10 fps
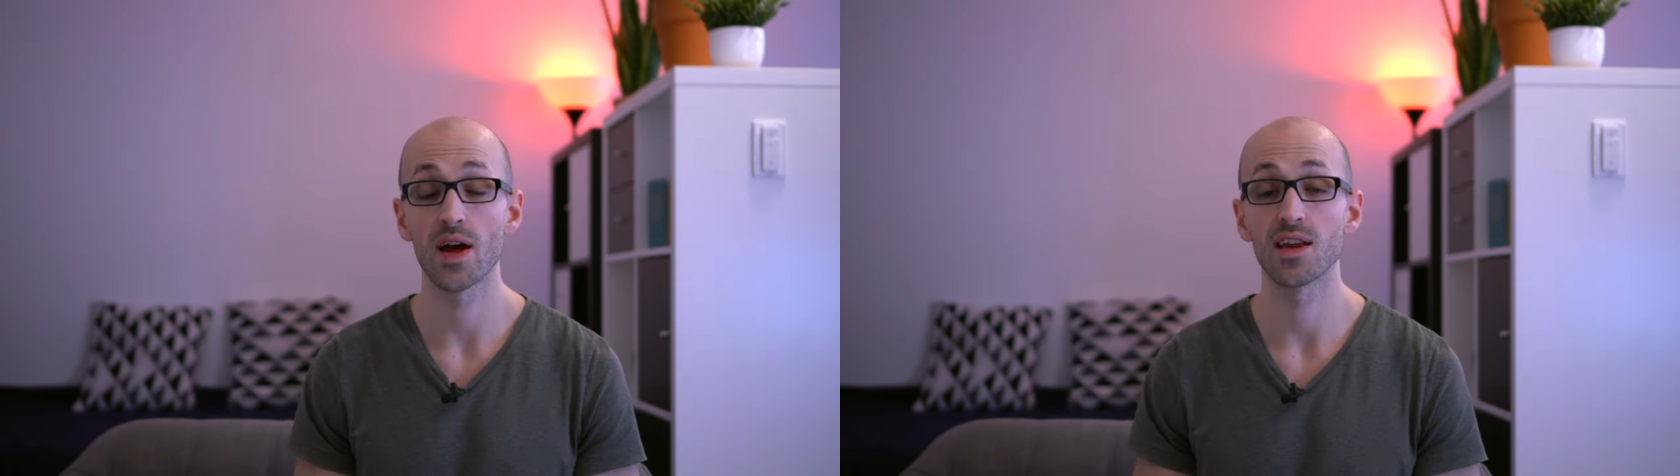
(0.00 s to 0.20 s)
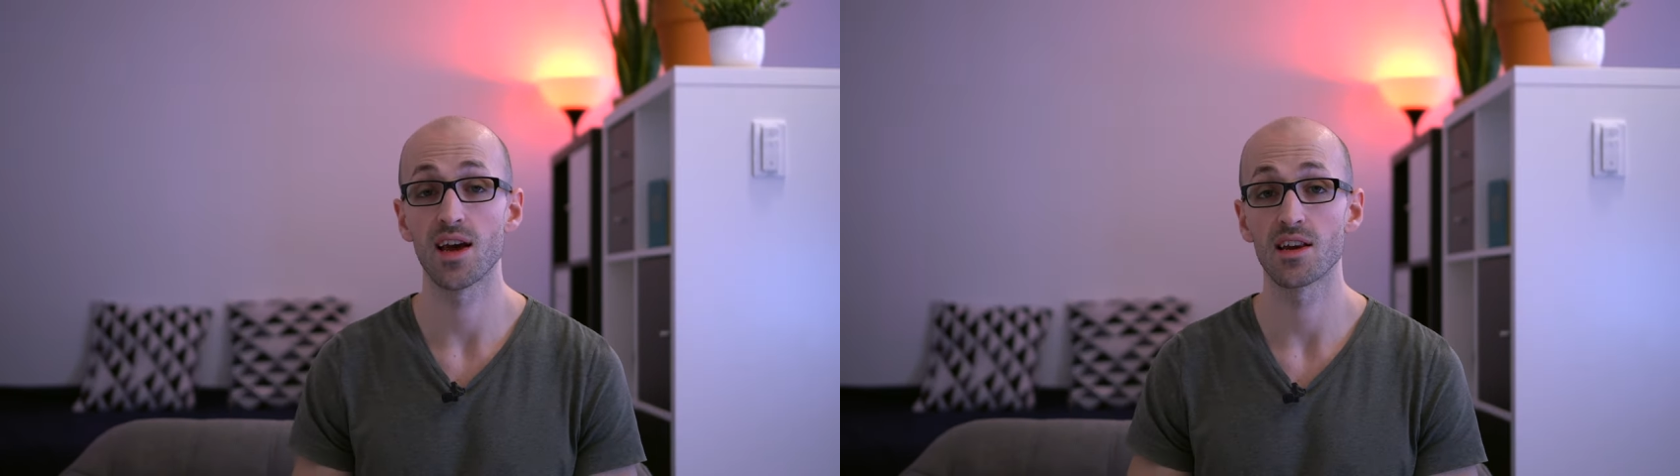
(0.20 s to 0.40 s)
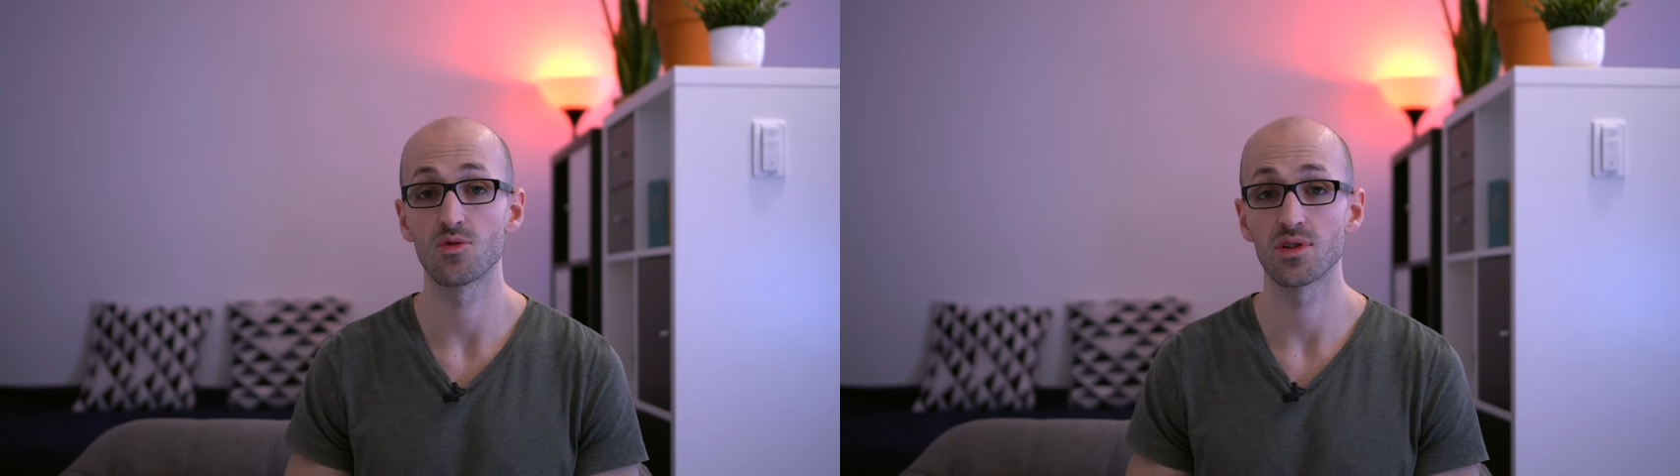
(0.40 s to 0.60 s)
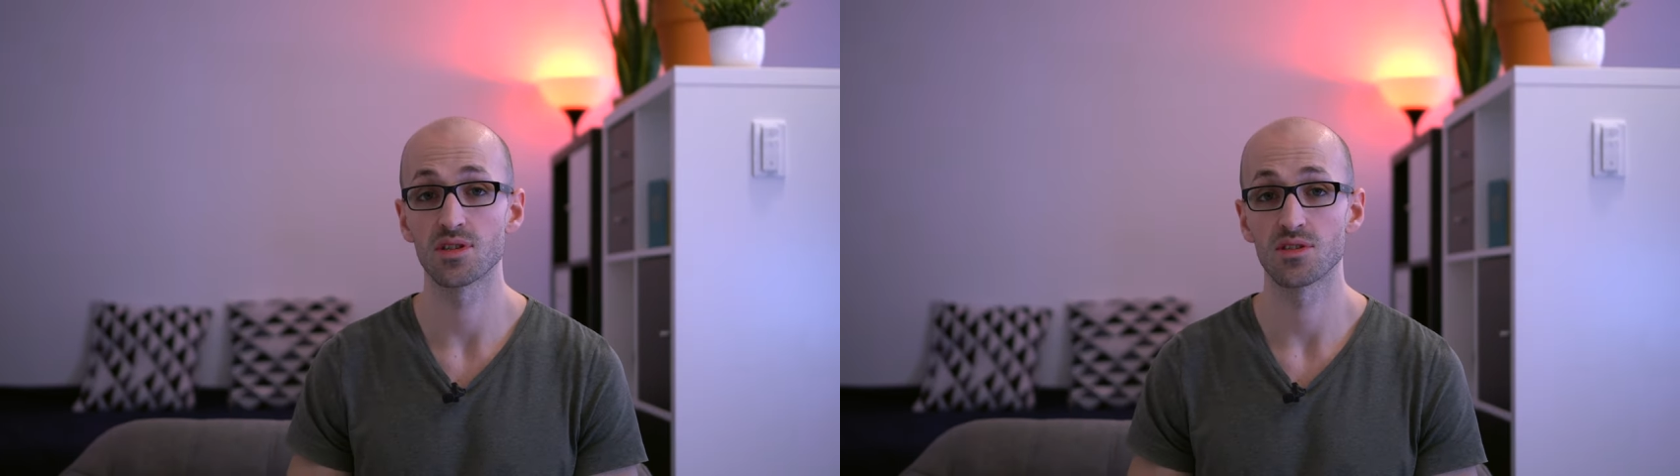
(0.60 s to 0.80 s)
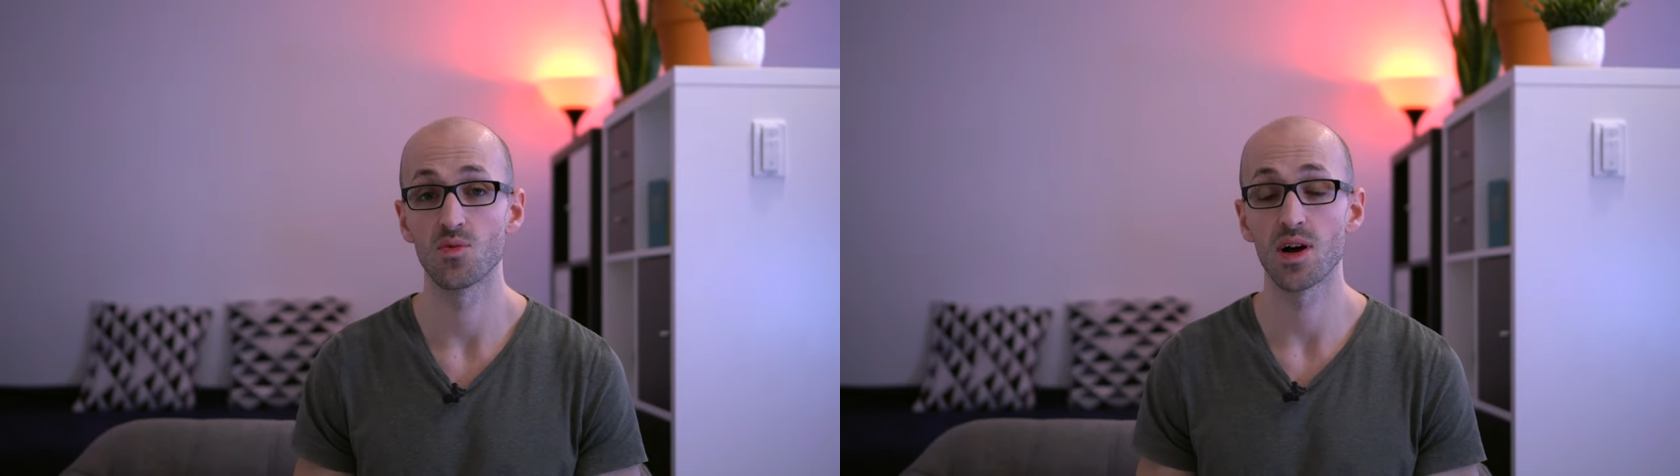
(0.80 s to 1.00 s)
why did I do
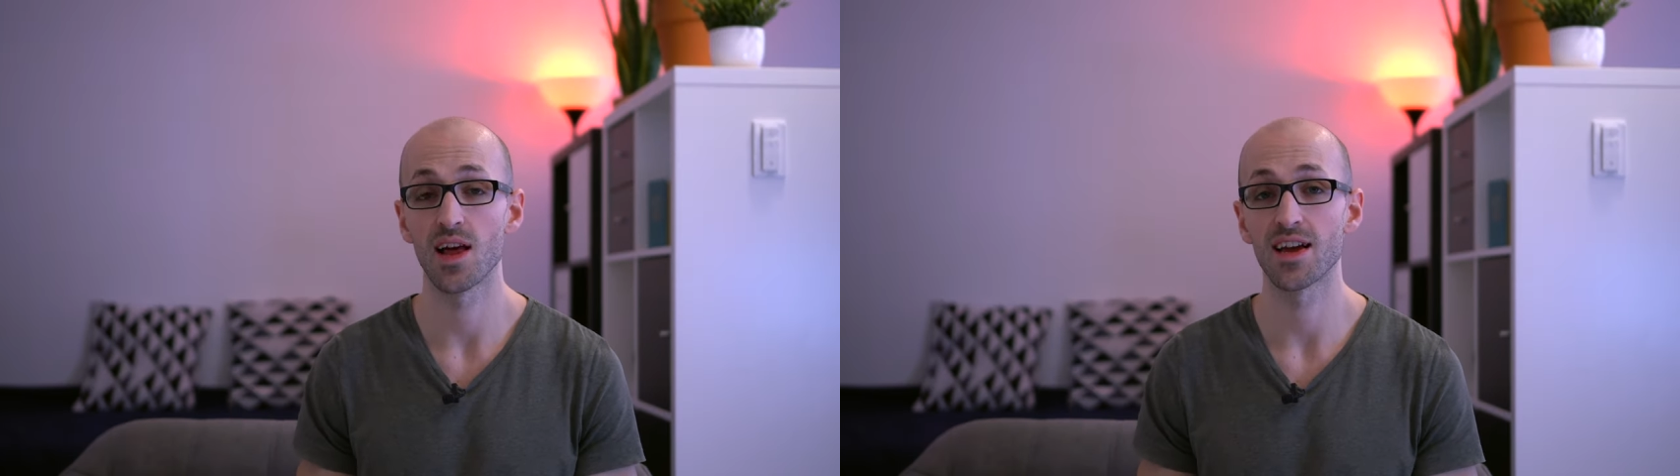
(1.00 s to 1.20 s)
this? Well,